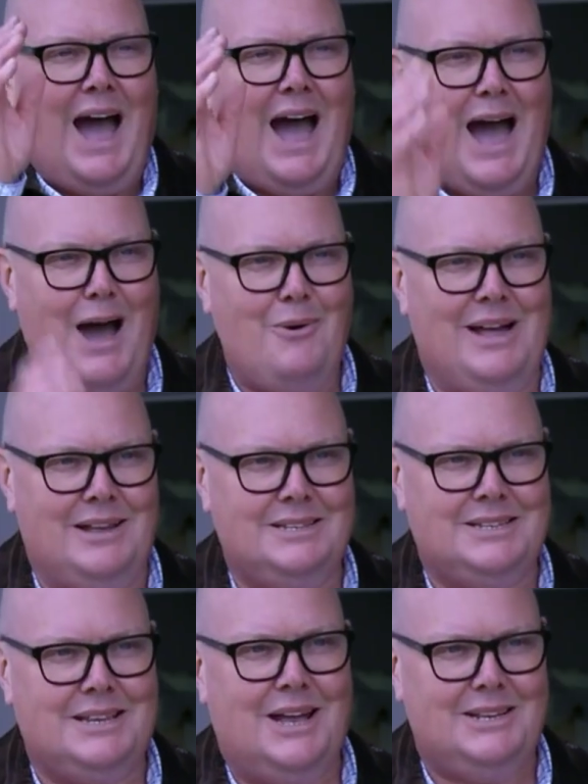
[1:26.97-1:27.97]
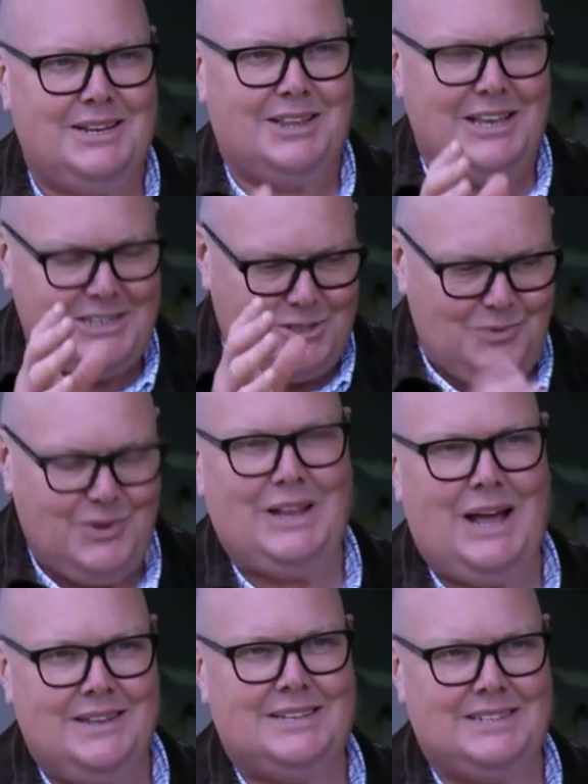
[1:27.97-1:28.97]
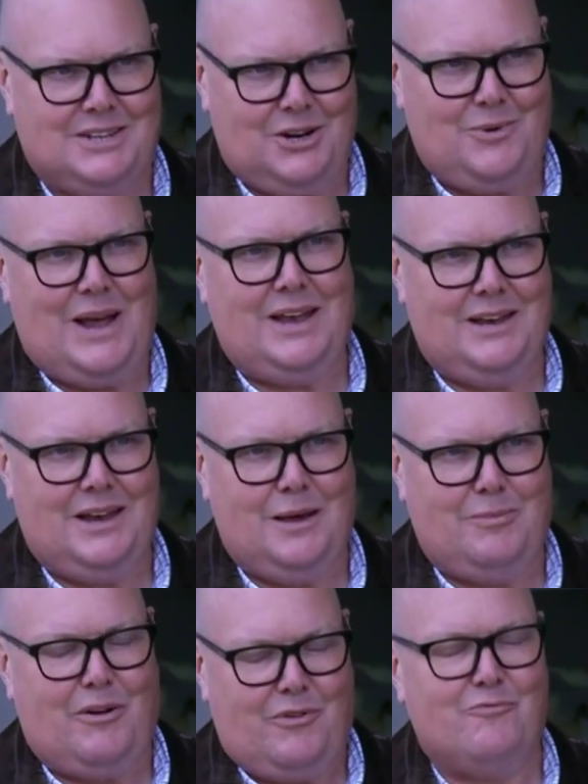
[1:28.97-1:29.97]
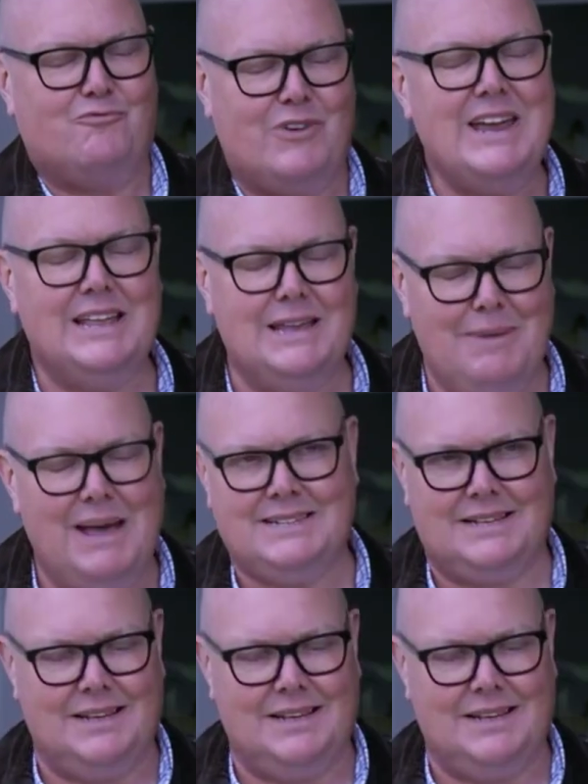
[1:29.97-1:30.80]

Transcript: How else do you think something like this is going to end, apart from really messing?